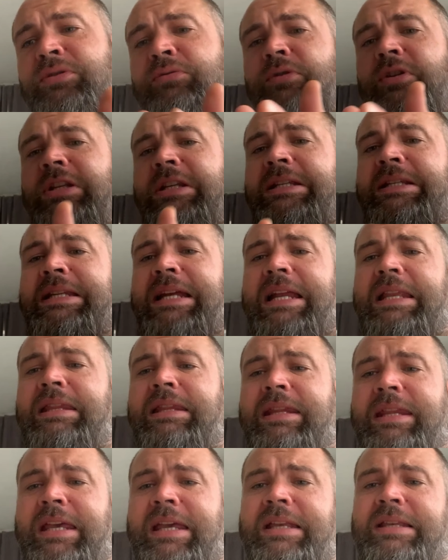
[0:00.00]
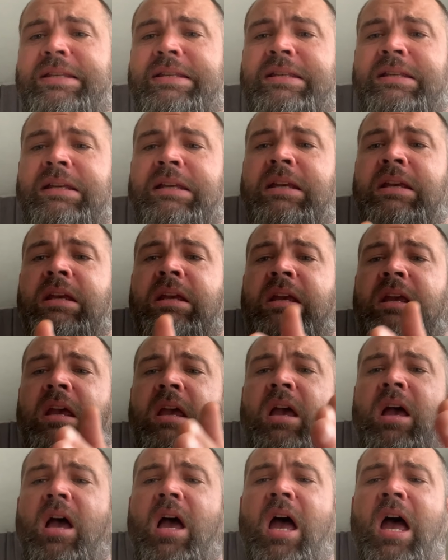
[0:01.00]
to understand this,
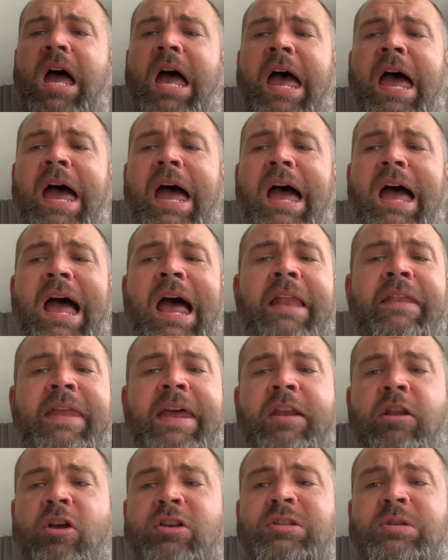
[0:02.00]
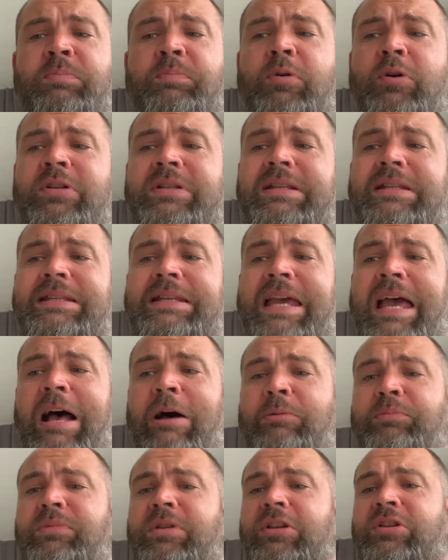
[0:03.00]
and they're not supported to
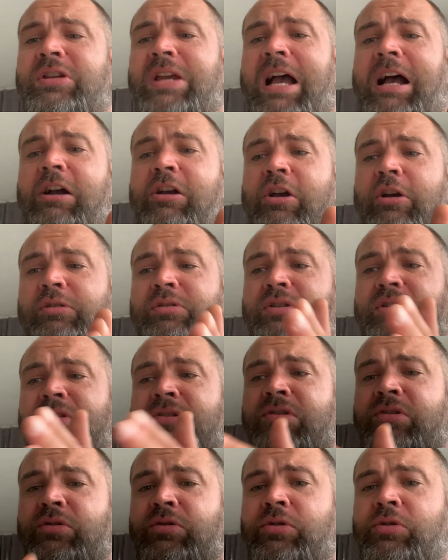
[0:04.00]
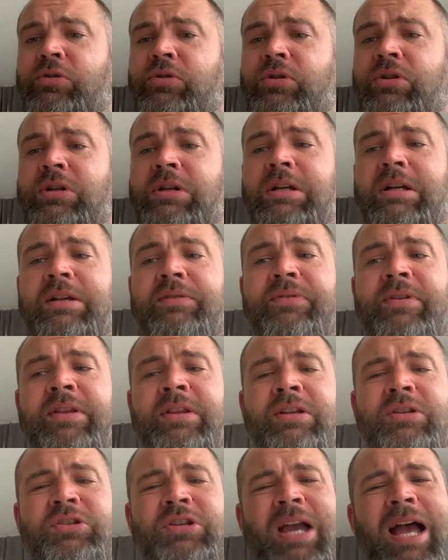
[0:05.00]
help the child go to school, then
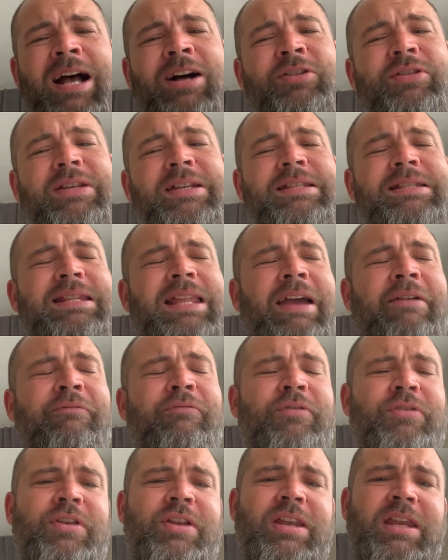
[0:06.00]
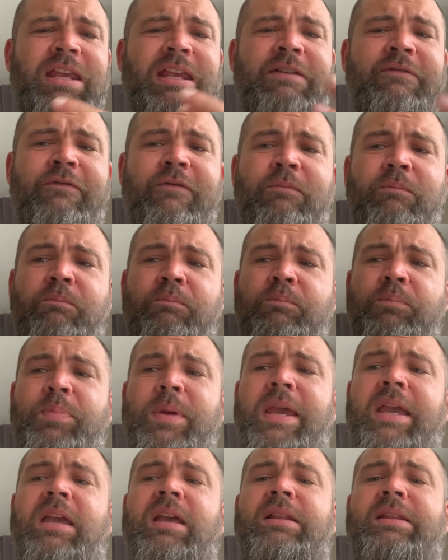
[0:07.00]
the child is left with an even
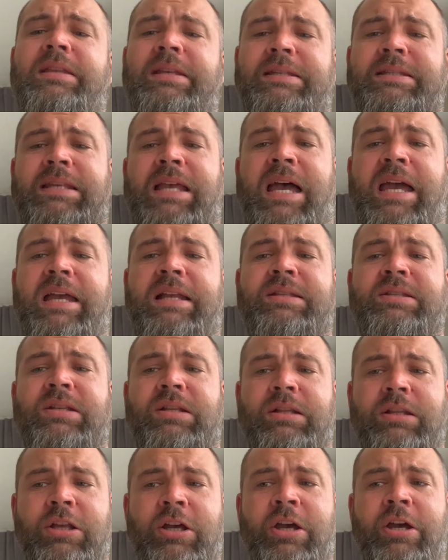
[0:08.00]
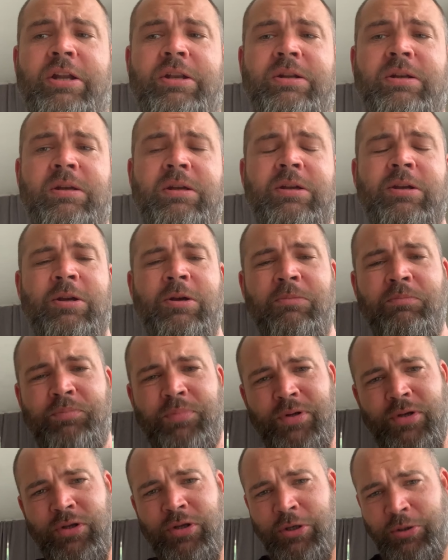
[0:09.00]
bigger desire to learn,
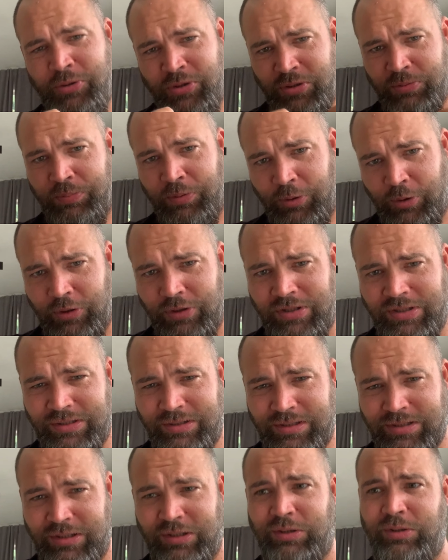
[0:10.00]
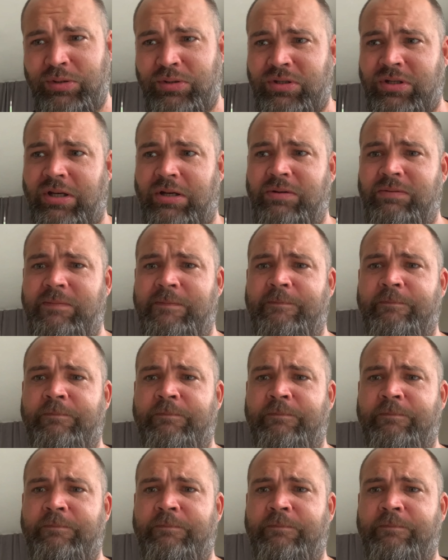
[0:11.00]
but no support to do so.